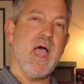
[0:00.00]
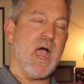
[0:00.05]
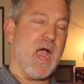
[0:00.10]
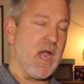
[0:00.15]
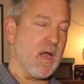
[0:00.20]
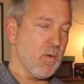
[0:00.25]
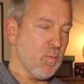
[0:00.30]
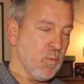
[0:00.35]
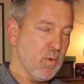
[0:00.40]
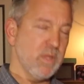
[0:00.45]

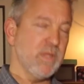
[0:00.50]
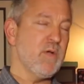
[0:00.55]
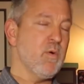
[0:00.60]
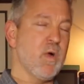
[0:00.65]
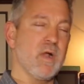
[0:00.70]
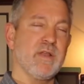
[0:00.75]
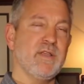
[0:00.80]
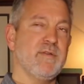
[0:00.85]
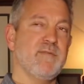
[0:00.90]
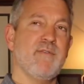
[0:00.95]
I really
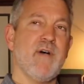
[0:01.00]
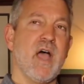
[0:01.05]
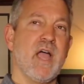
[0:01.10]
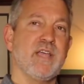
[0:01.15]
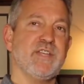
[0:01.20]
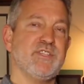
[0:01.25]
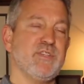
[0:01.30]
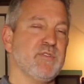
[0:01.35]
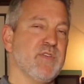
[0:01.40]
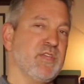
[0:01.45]
want to
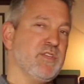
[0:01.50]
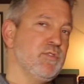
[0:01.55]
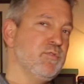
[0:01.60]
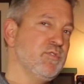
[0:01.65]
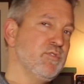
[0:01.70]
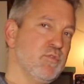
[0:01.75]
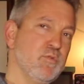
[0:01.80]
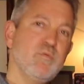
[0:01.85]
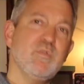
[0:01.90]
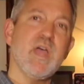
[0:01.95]
advise you that you
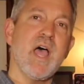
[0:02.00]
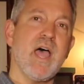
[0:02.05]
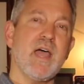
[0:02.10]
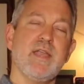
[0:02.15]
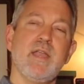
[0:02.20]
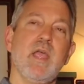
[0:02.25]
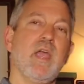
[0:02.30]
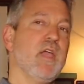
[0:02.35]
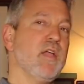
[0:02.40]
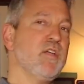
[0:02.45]
do
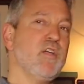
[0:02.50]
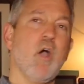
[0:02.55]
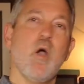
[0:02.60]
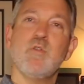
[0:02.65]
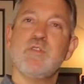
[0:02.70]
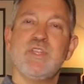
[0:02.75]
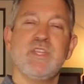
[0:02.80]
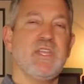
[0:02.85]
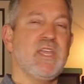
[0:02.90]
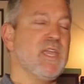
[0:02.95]
not go
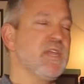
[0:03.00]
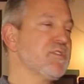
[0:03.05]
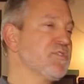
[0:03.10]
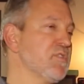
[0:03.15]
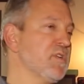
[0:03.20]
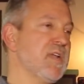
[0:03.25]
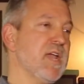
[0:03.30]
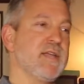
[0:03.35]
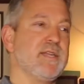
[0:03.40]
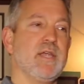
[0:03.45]
to the
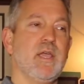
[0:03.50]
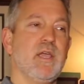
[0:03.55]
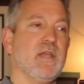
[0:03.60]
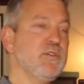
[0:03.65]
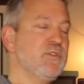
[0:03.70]
internet.